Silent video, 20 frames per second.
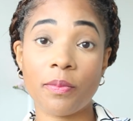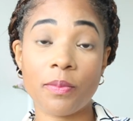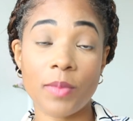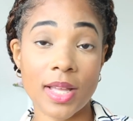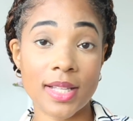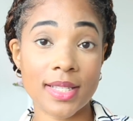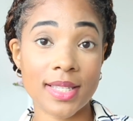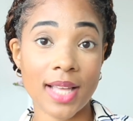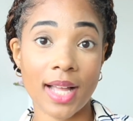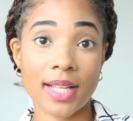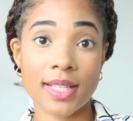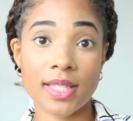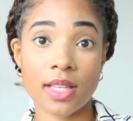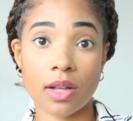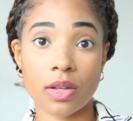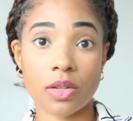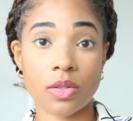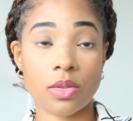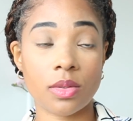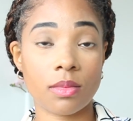inside
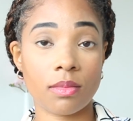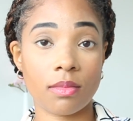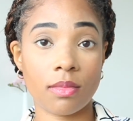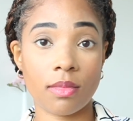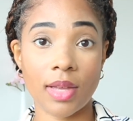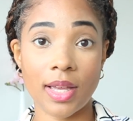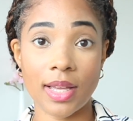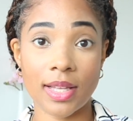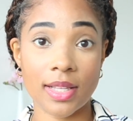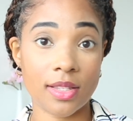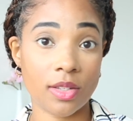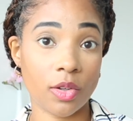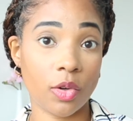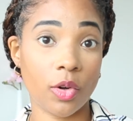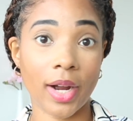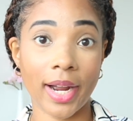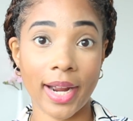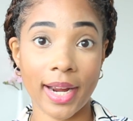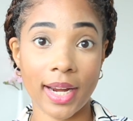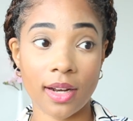sales is
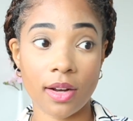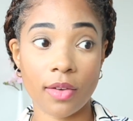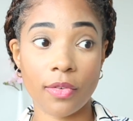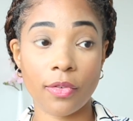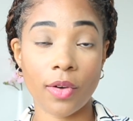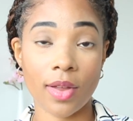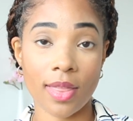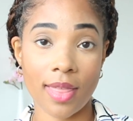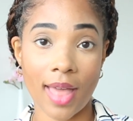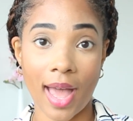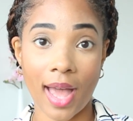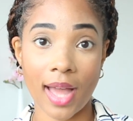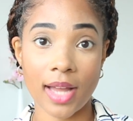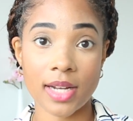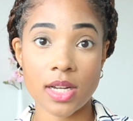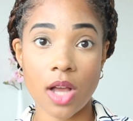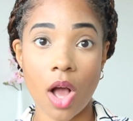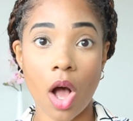great for that.